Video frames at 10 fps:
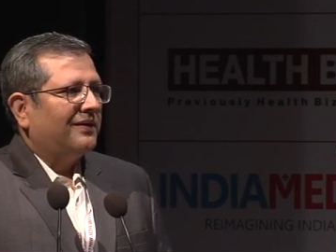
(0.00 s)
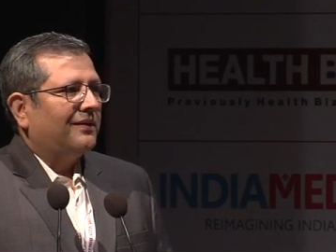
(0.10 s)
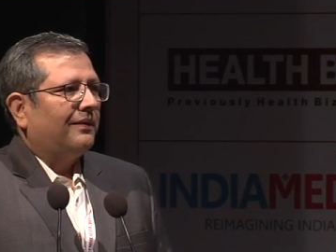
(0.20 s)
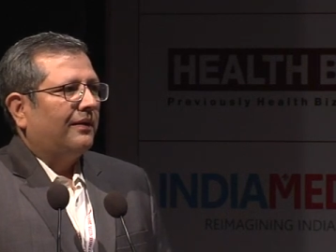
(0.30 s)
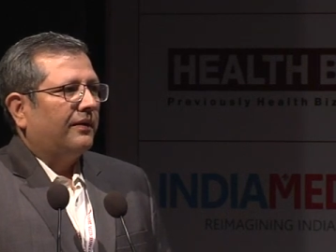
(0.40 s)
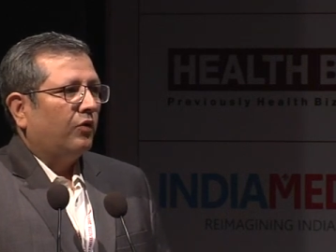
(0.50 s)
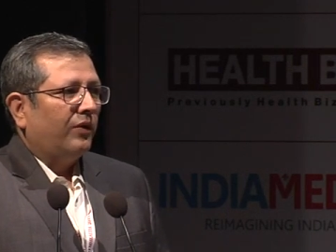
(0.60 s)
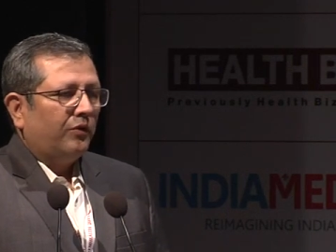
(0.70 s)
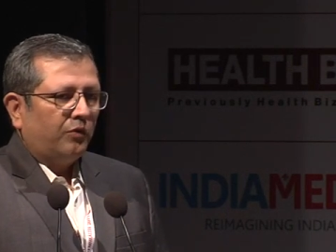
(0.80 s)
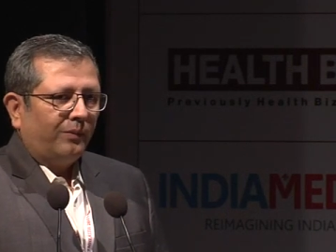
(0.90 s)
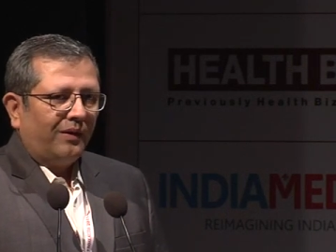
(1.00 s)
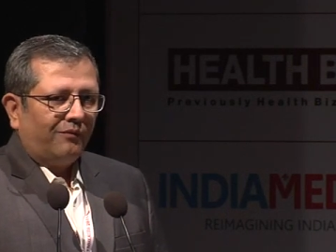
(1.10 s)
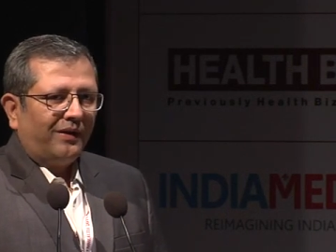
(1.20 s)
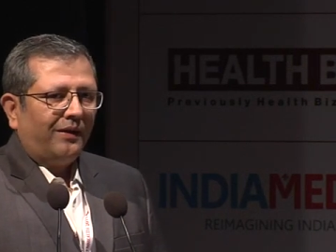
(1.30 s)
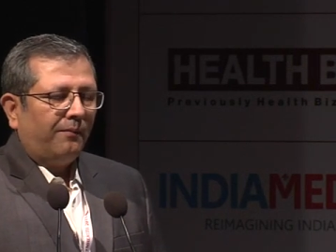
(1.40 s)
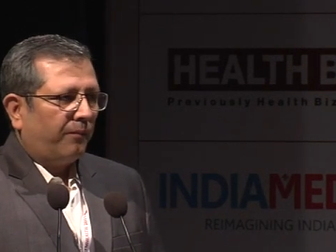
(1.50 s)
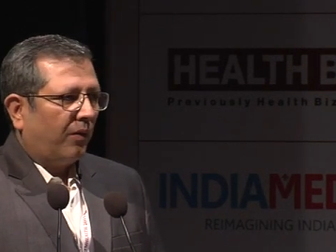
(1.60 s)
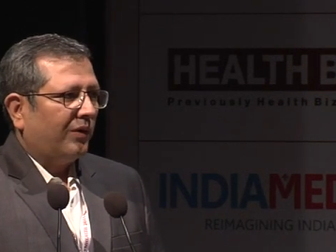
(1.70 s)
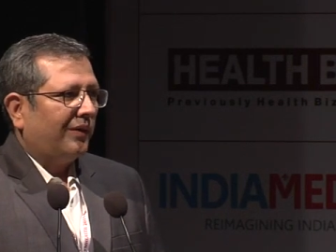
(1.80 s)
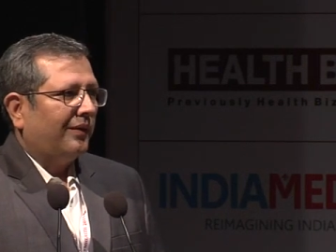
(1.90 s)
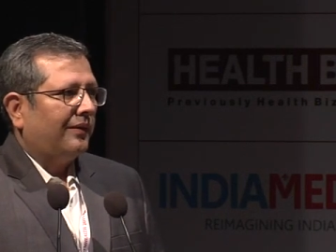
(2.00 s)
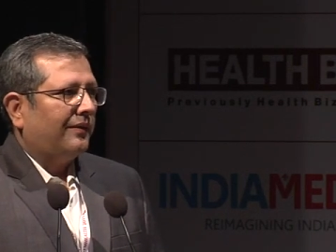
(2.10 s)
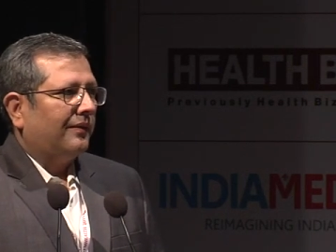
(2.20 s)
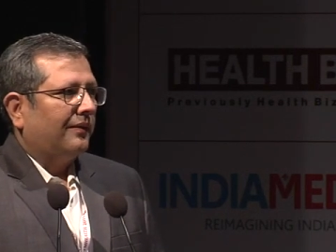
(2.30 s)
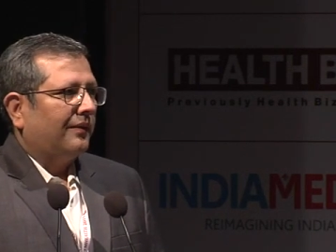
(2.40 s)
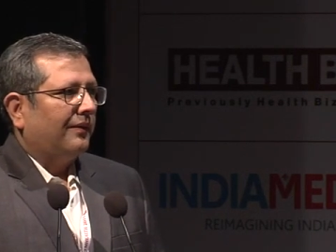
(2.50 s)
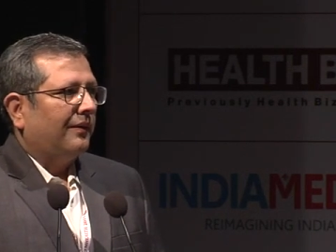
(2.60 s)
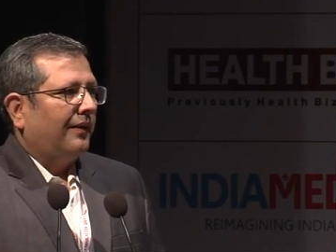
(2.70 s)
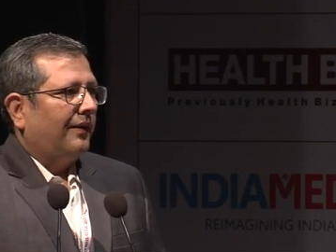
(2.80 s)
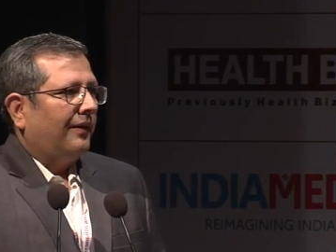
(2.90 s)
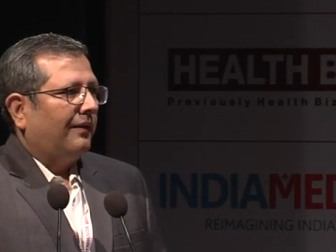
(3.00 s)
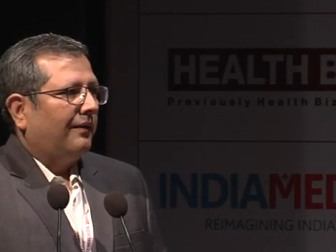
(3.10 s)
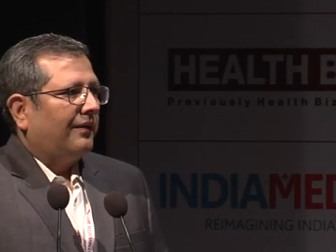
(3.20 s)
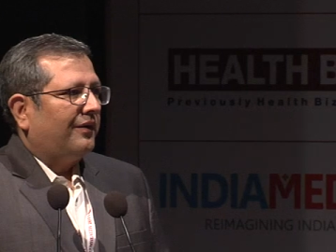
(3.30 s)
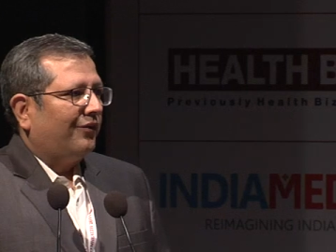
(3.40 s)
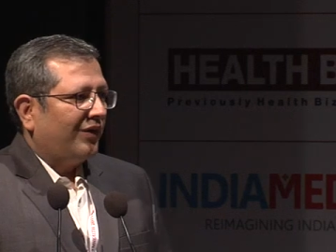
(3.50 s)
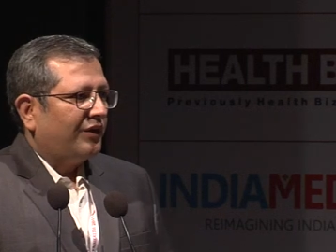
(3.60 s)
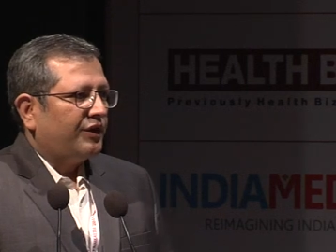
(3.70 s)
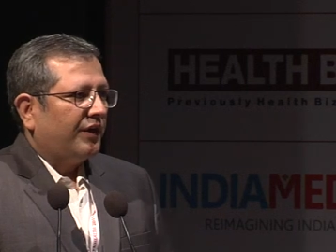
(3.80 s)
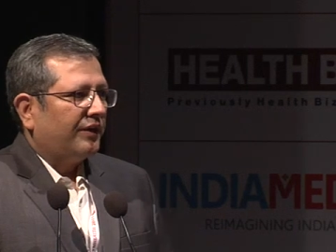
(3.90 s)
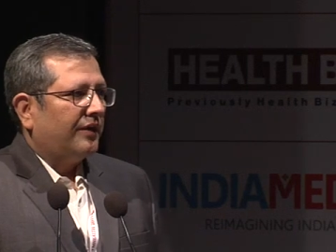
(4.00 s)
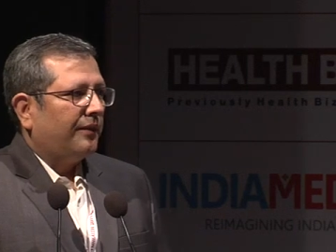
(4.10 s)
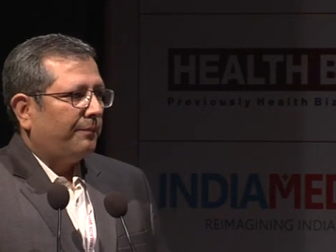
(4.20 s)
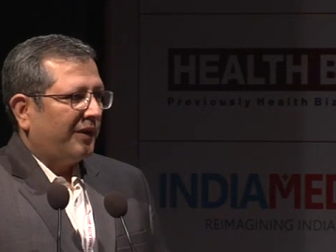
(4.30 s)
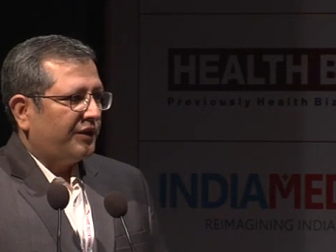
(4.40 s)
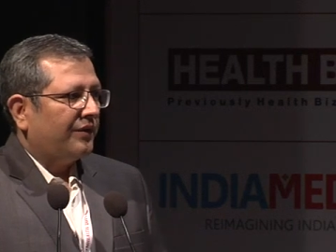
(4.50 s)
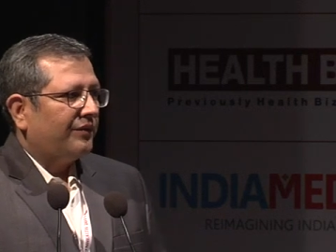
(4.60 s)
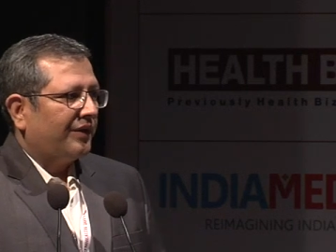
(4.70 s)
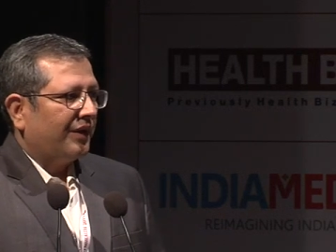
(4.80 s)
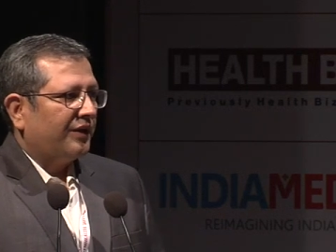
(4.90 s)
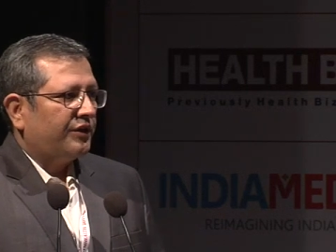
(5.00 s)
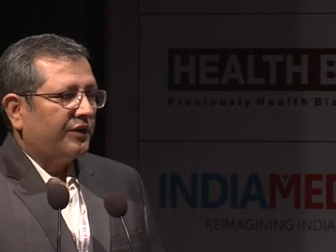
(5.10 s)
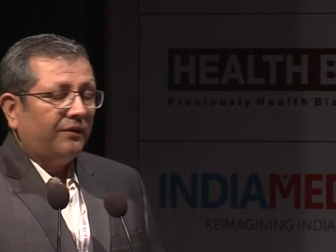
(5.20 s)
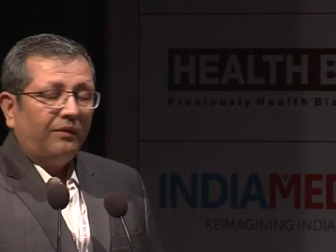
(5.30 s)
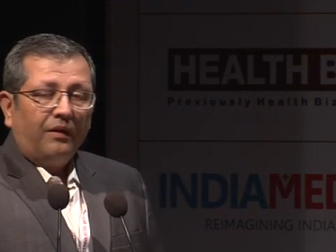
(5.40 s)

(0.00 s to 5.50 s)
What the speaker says: very important differentiator in patient retention.